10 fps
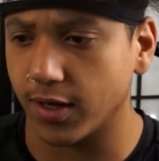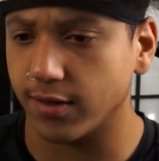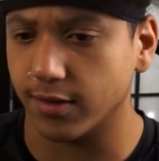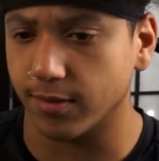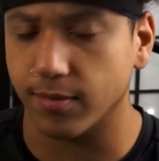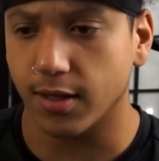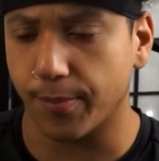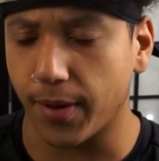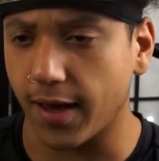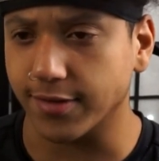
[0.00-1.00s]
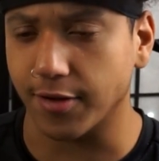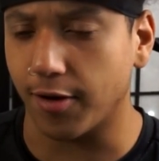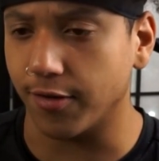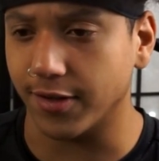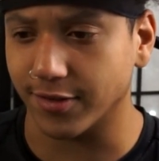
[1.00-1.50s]
way to get past
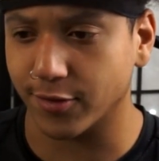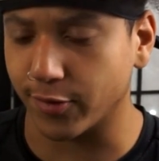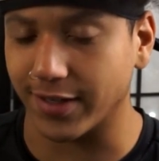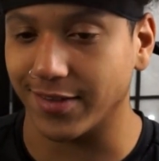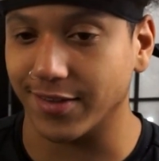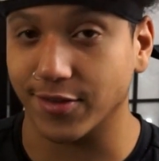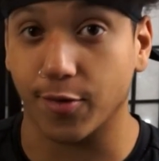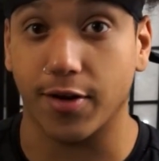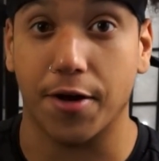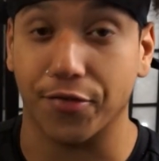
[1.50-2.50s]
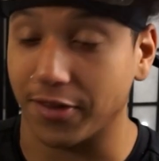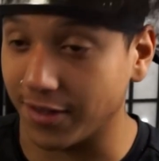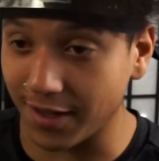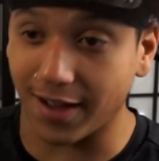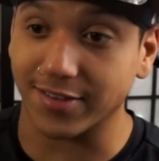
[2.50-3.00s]
all this craziness going on with the
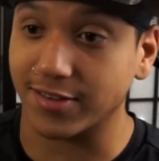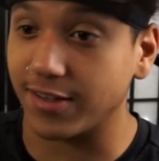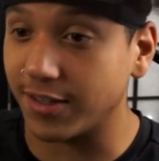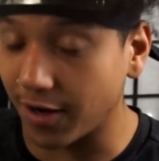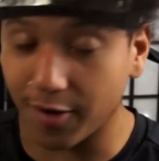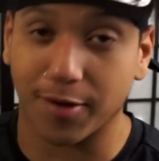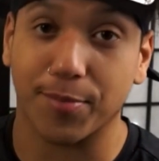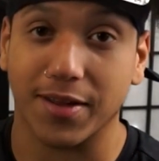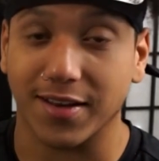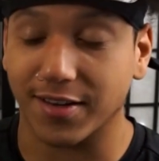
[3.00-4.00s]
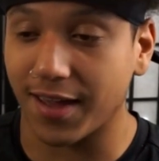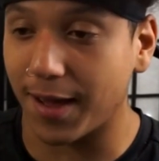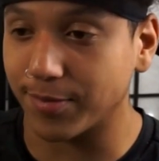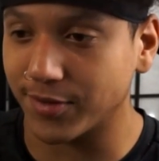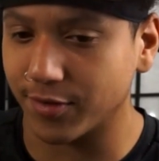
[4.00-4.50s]
Akatsuki, Gar being
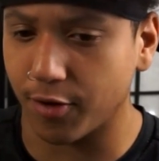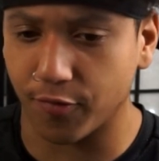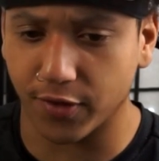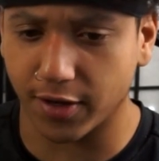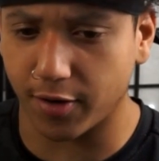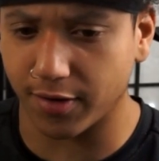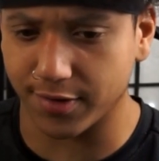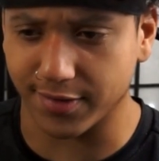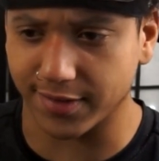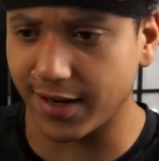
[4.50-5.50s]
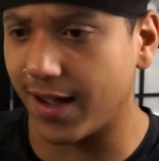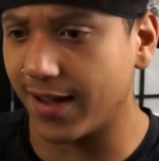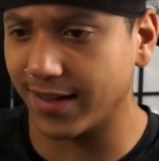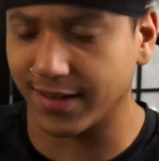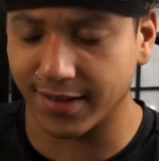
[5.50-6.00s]
captured. Hopefully Gar doesn't
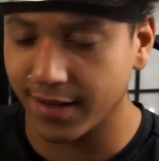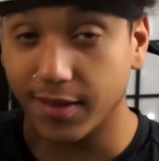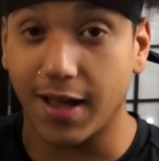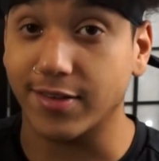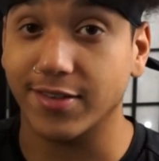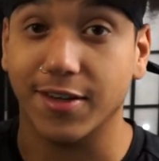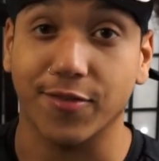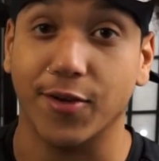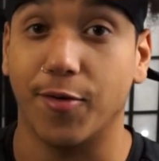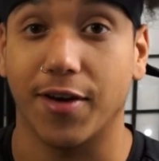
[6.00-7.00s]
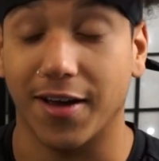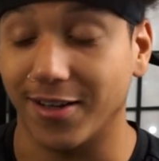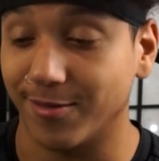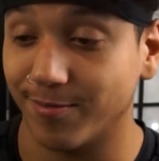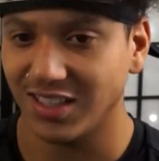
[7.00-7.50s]
die, and lots of stuff going
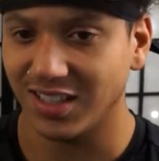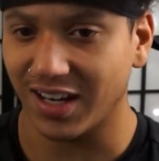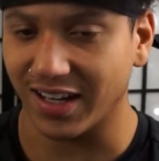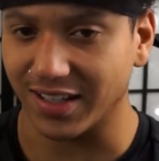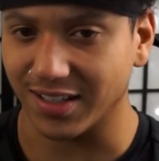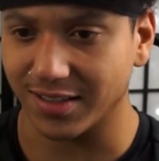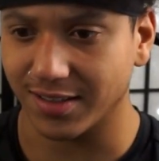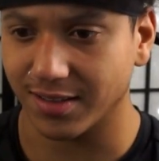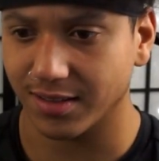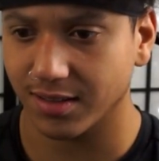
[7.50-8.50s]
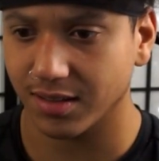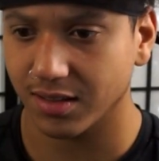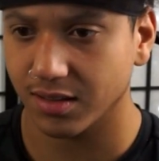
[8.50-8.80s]
on. Yikes.